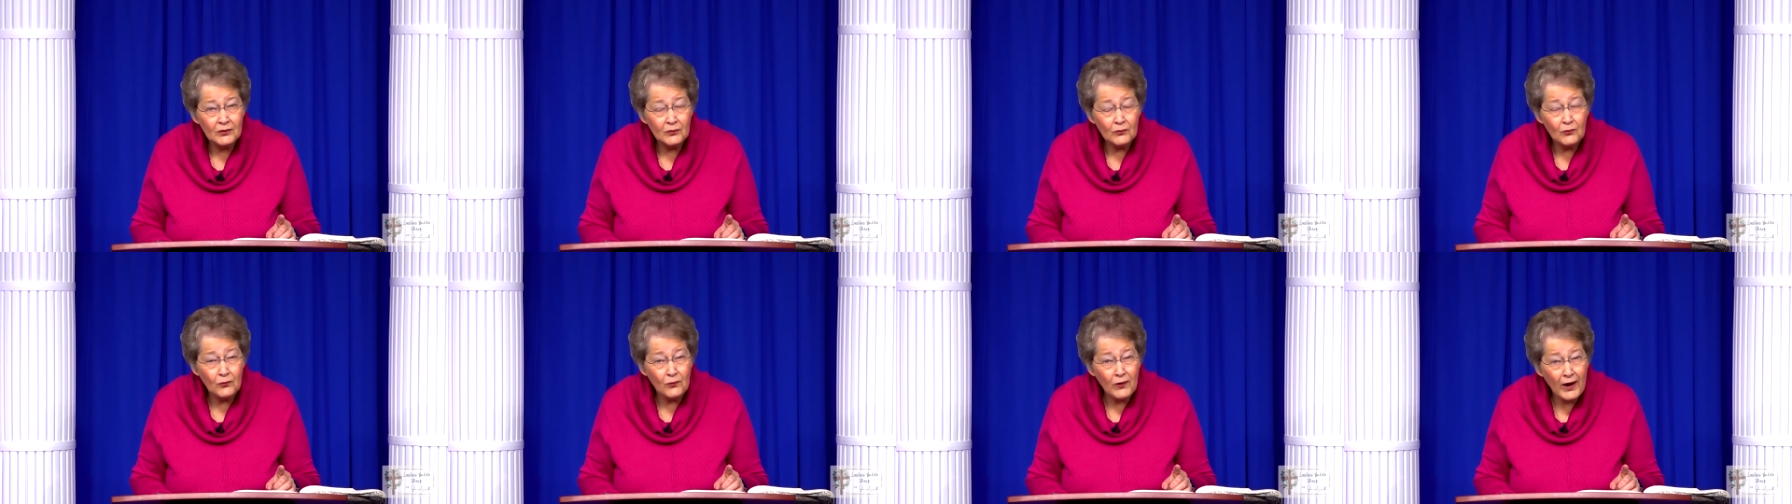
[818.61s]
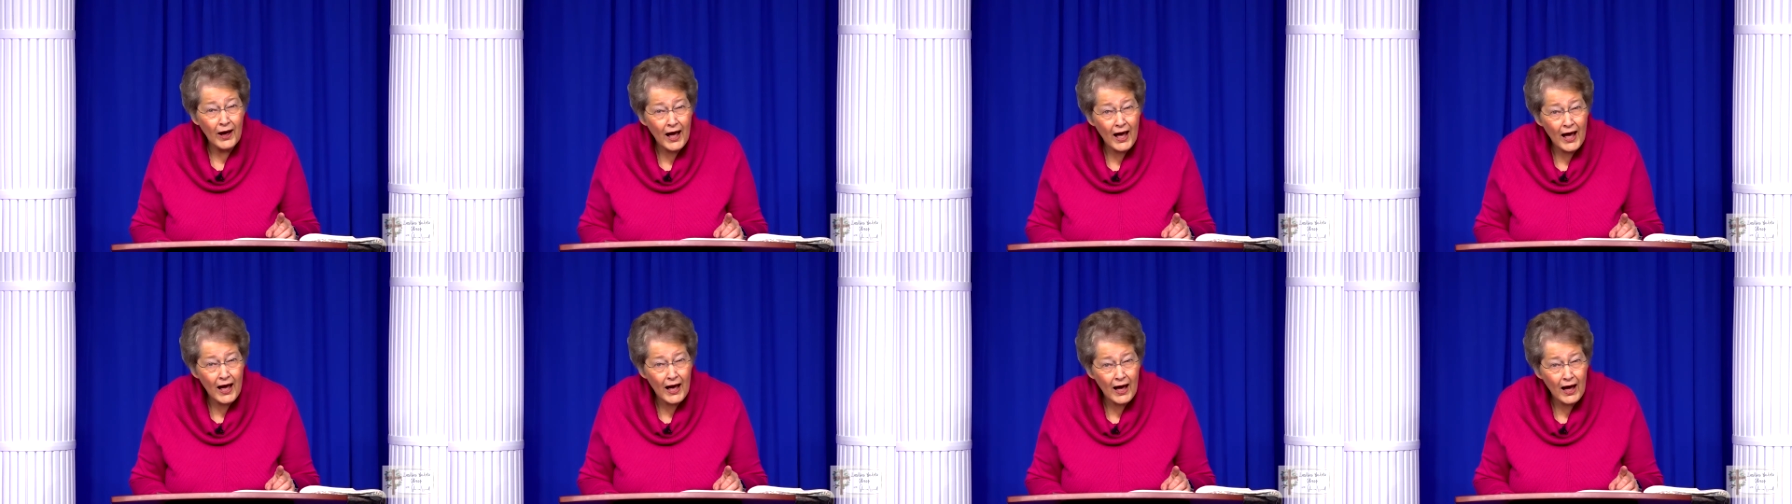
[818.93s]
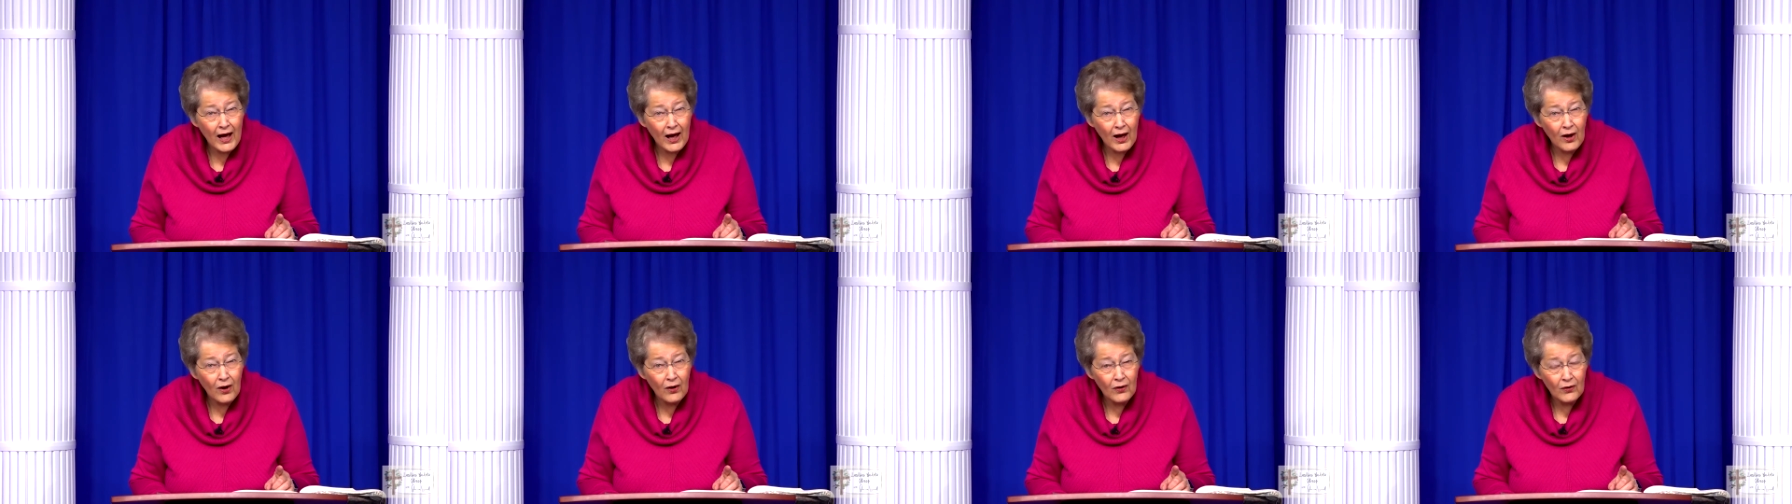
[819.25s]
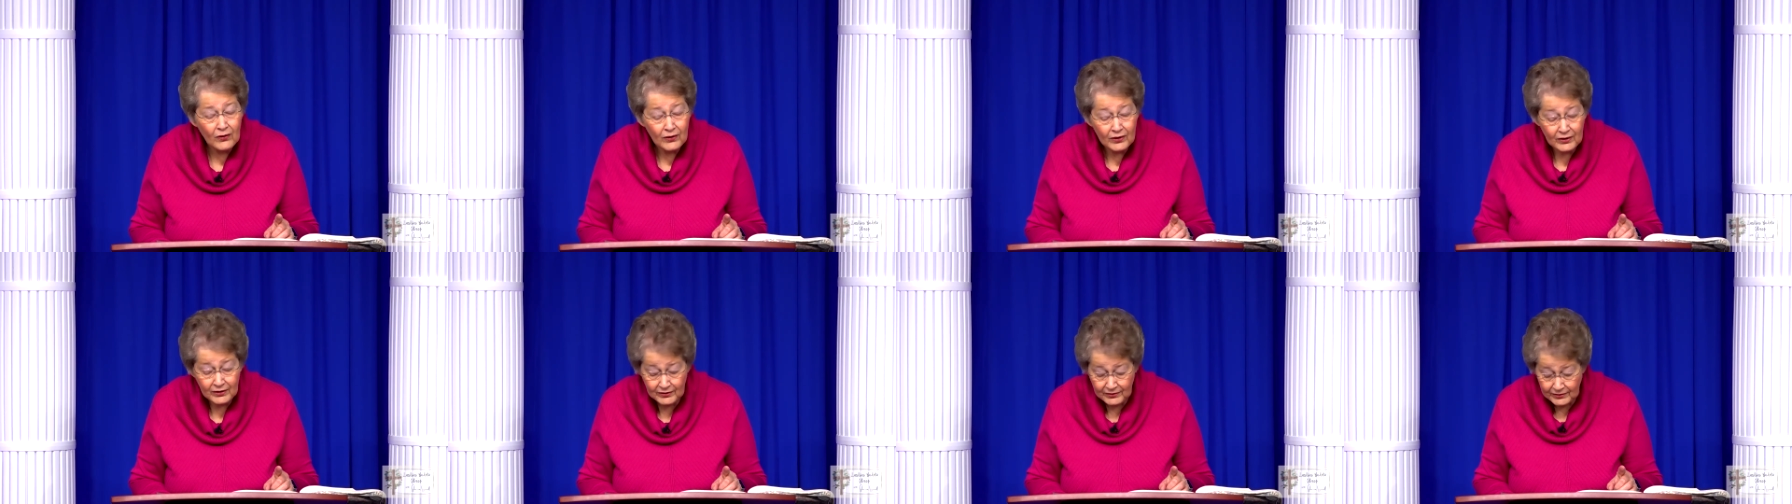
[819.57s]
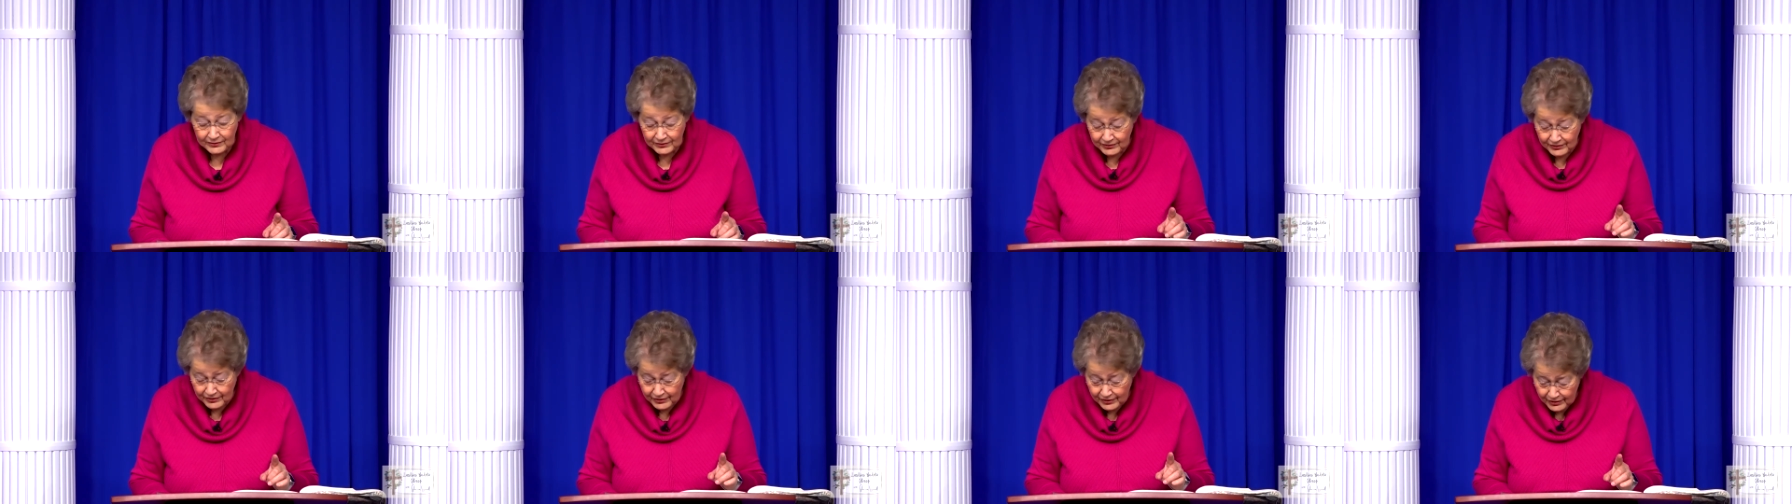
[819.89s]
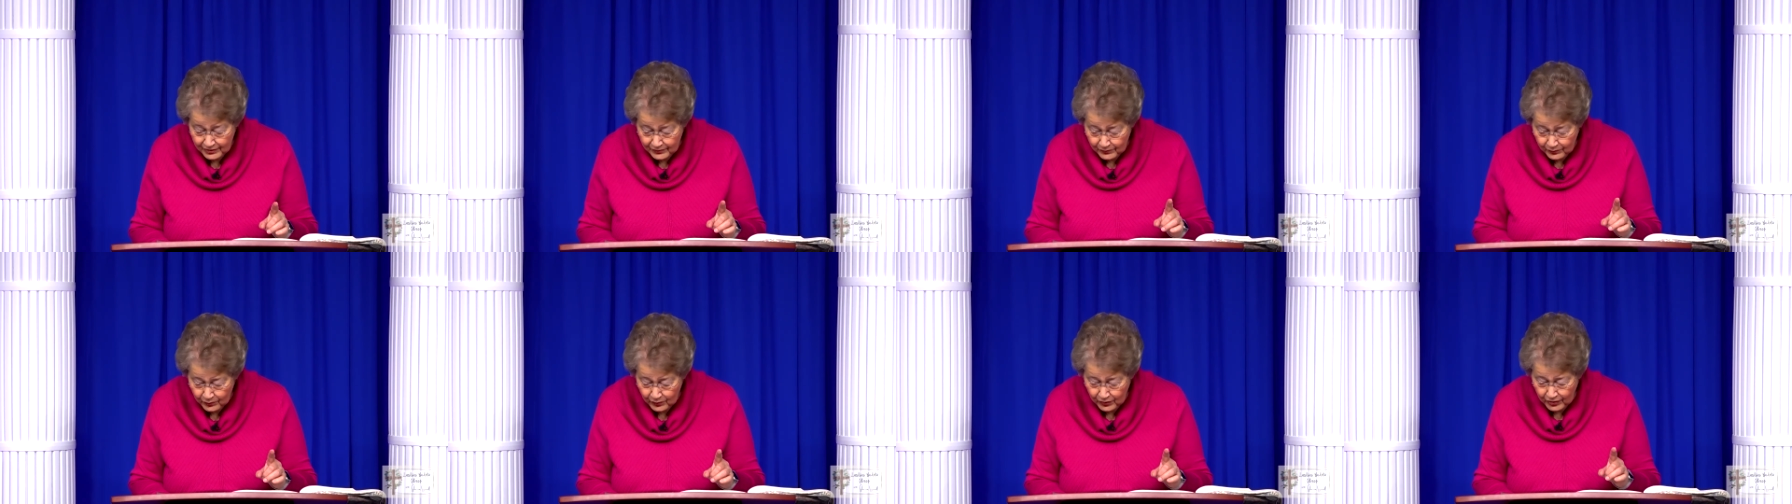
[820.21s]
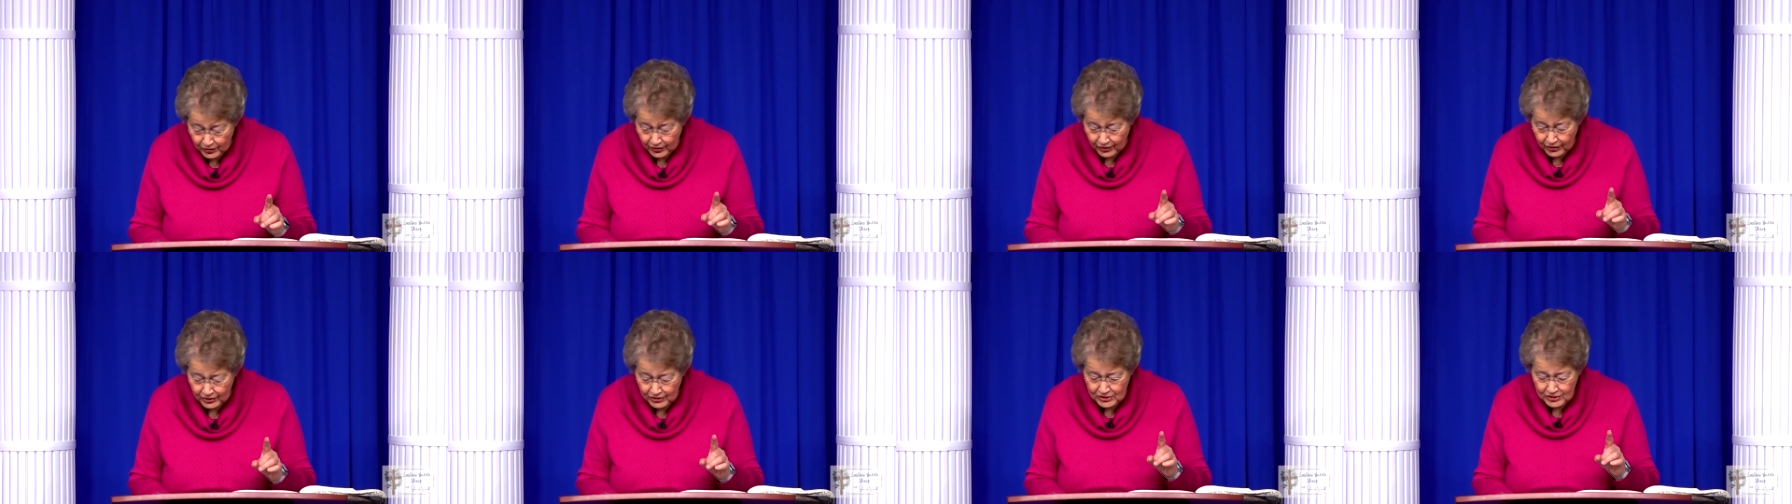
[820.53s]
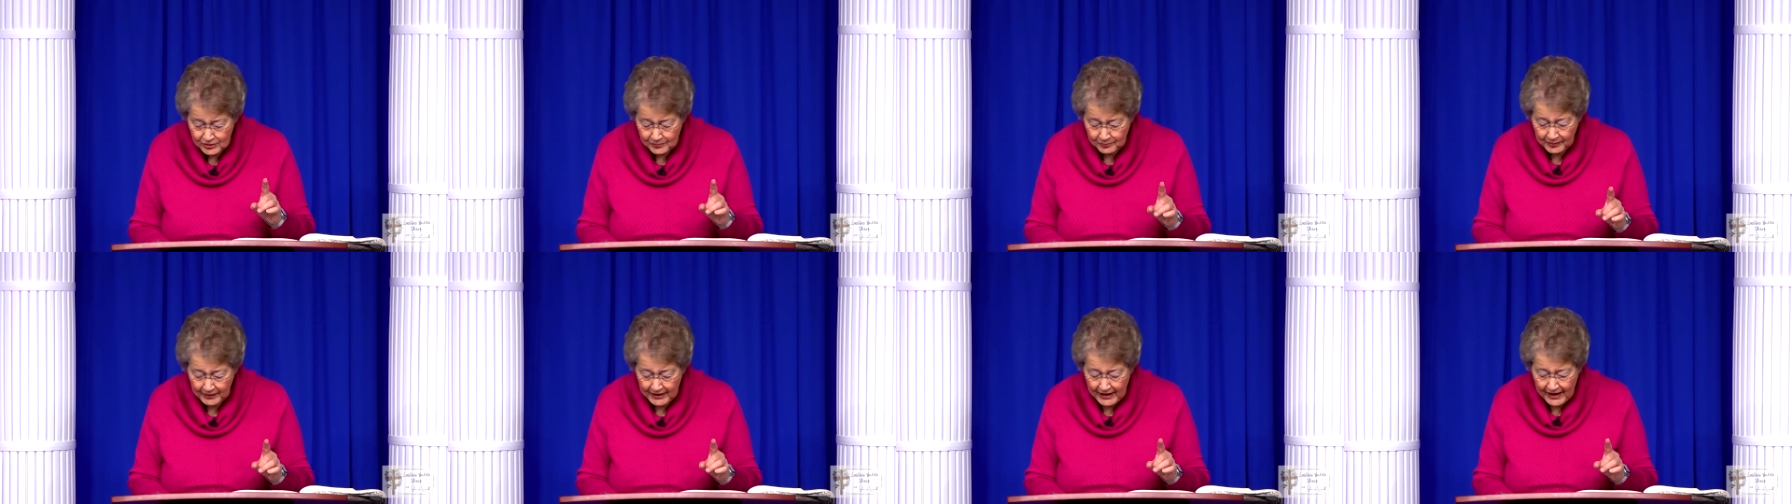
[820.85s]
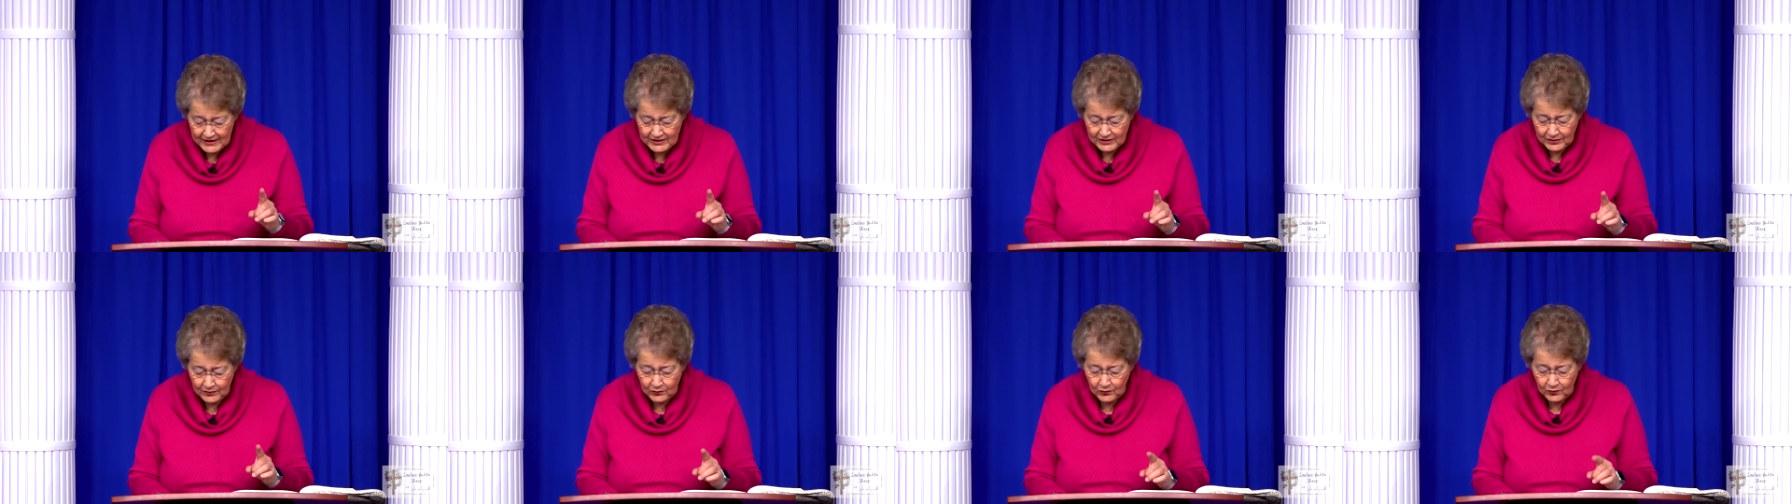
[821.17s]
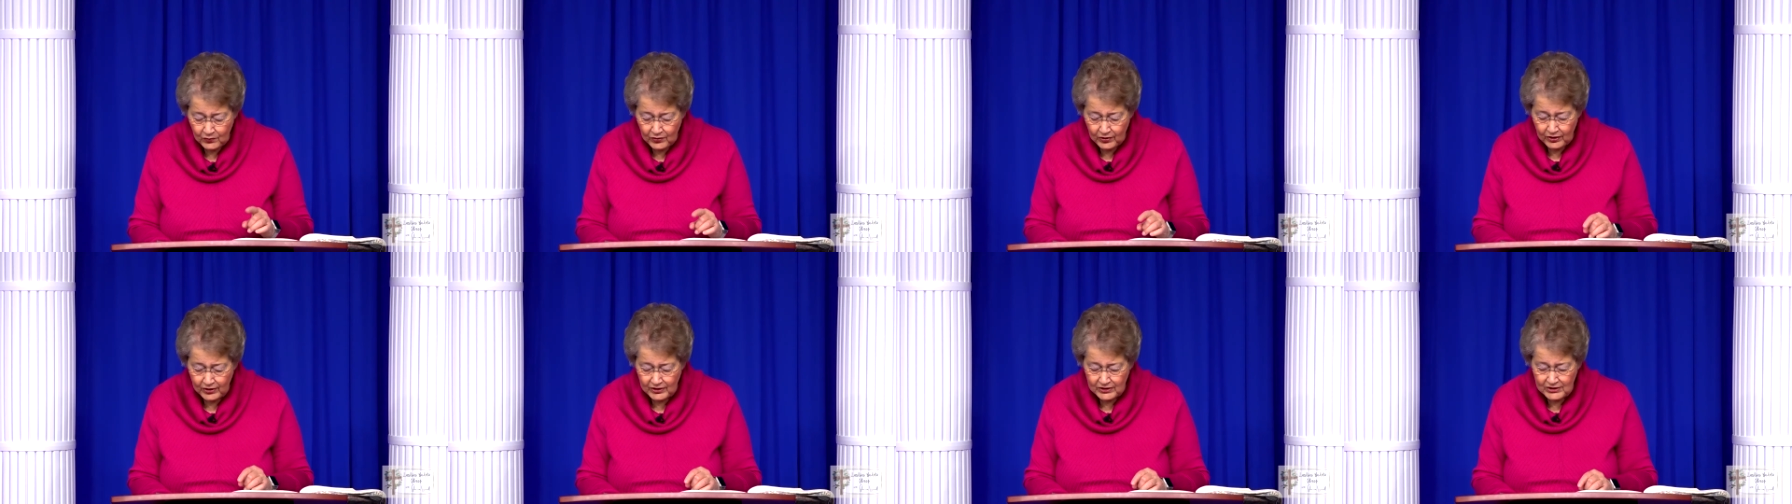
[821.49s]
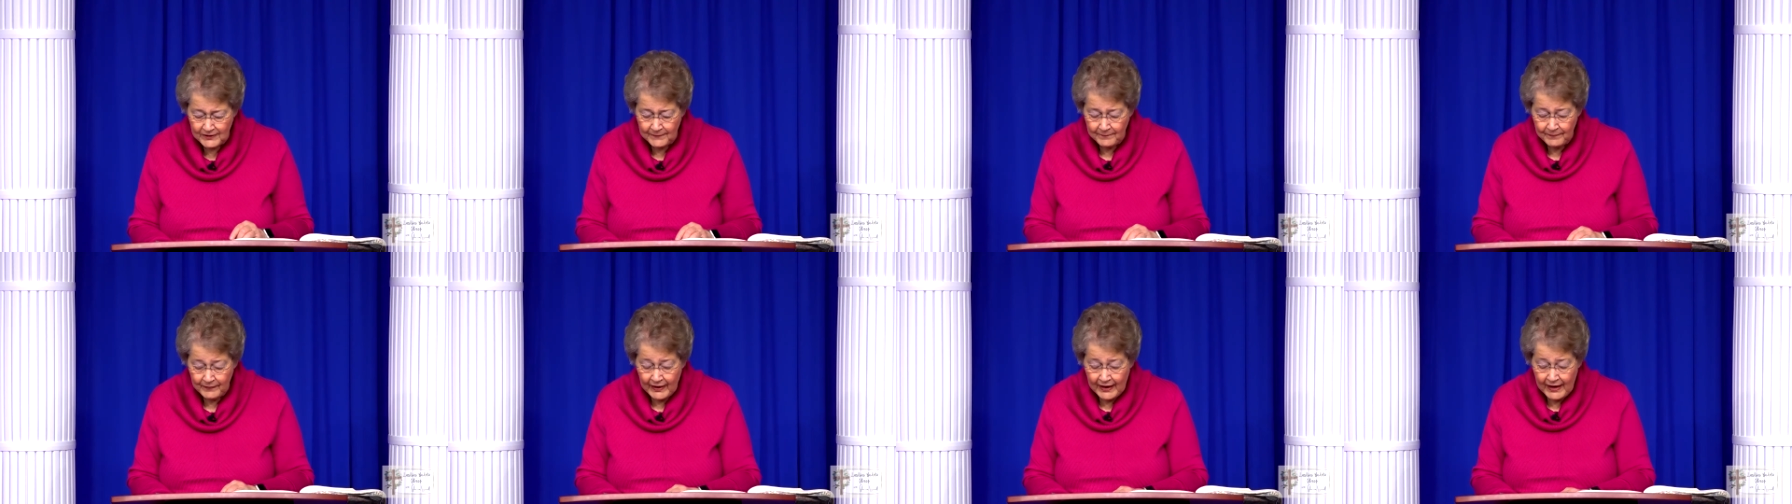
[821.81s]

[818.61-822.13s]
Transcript: Wow good words, pleasant words.